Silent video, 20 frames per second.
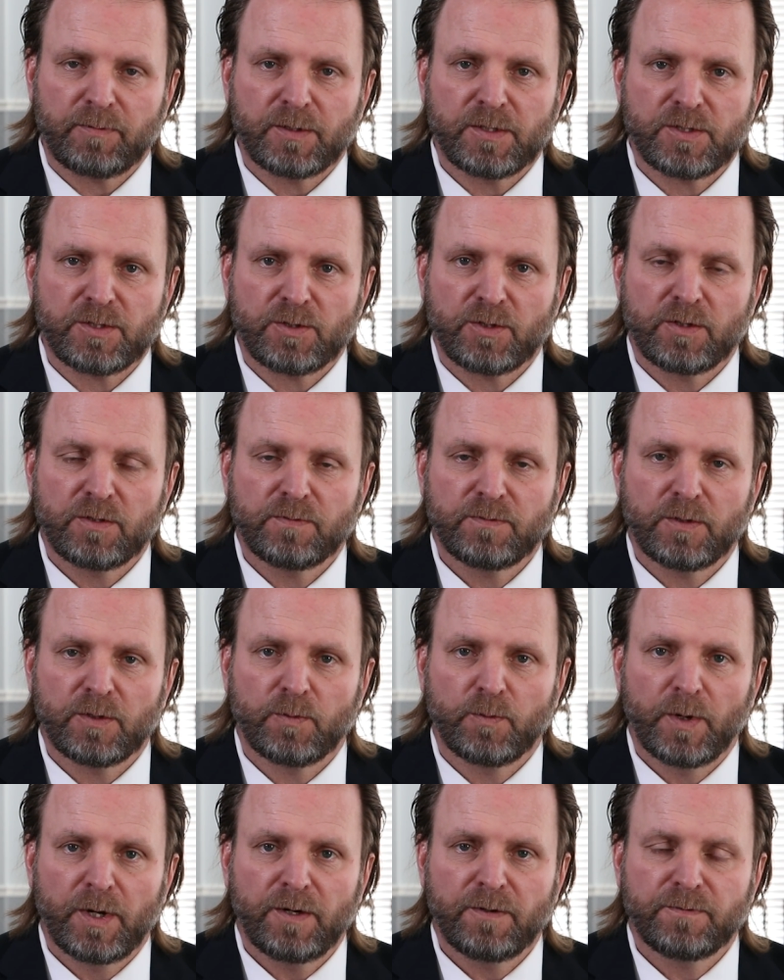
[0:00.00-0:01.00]
concerned for the
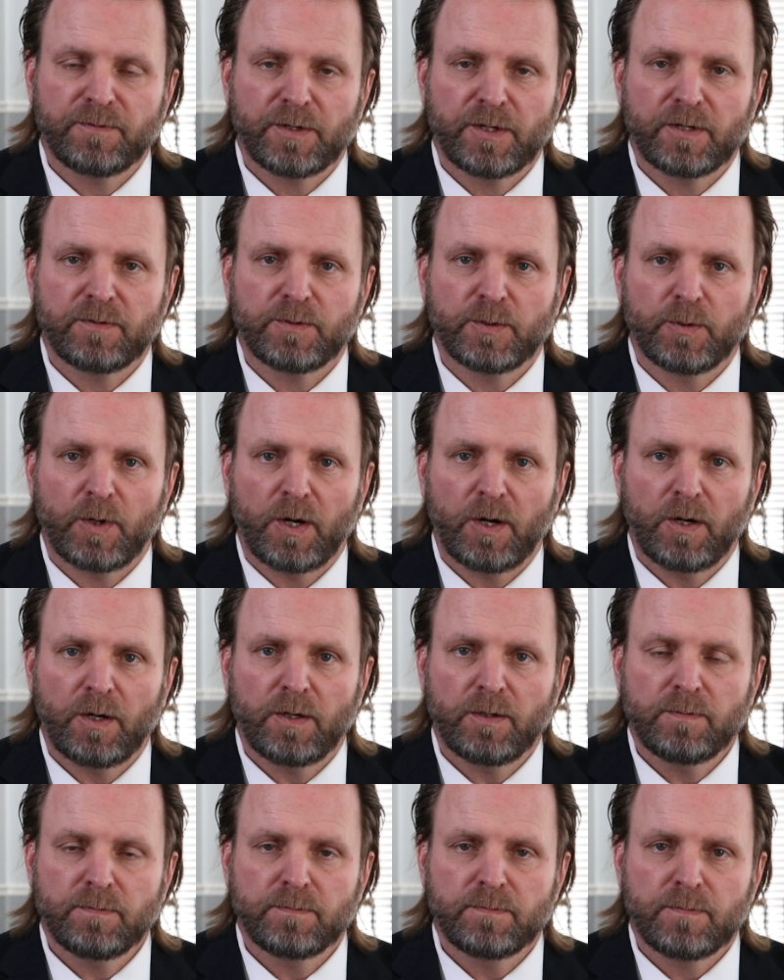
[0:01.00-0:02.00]
welfare of you
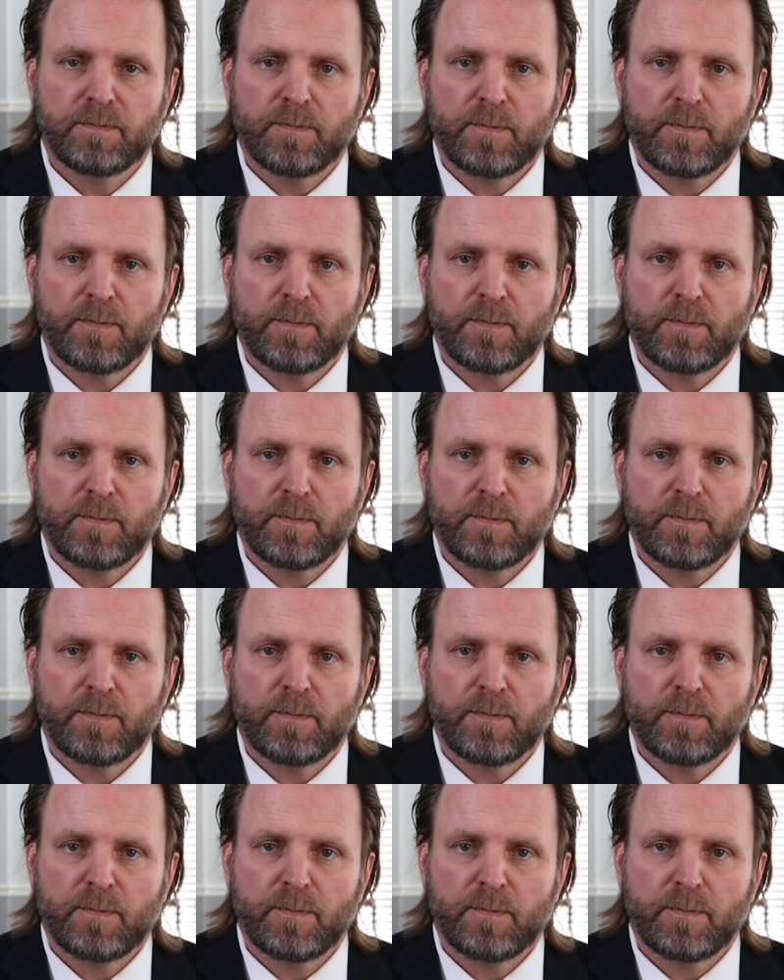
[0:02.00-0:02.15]
all,